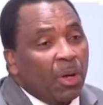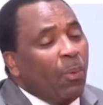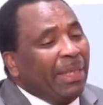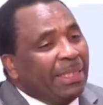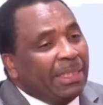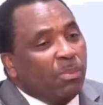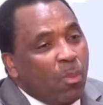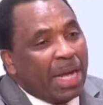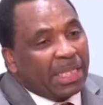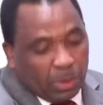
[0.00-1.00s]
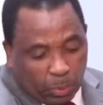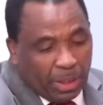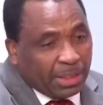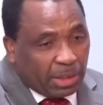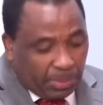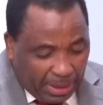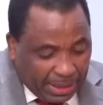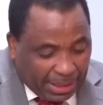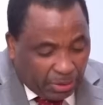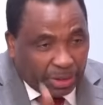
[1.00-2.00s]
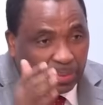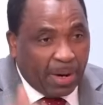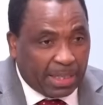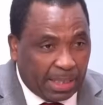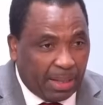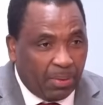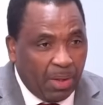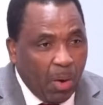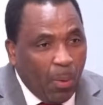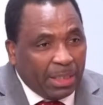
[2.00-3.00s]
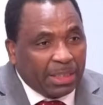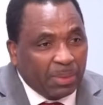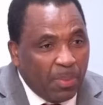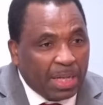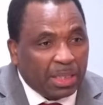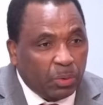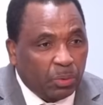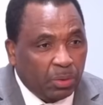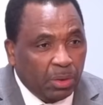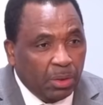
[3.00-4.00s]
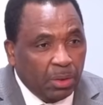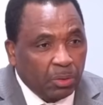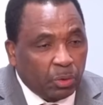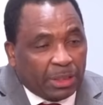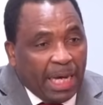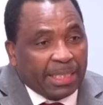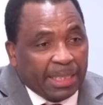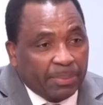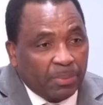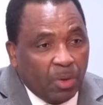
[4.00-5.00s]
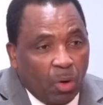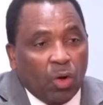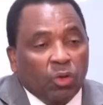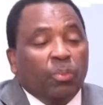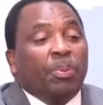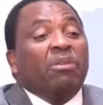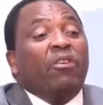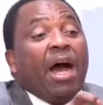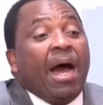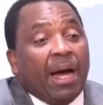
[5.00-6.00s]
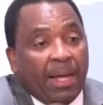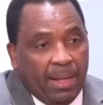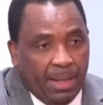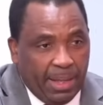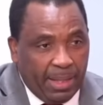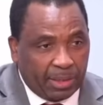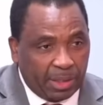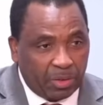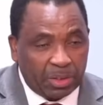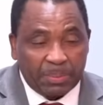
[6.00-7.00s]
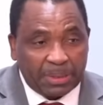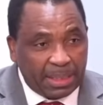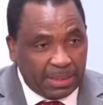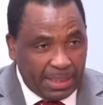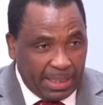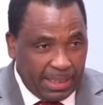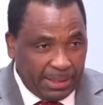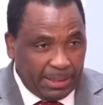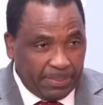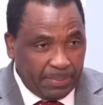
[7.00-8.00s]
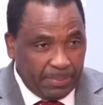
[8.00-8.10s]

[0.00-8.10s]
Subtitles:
What did the monkey do? Let's address monkey now. What did the monkey do to charge him or to prefer terrorism charges against him?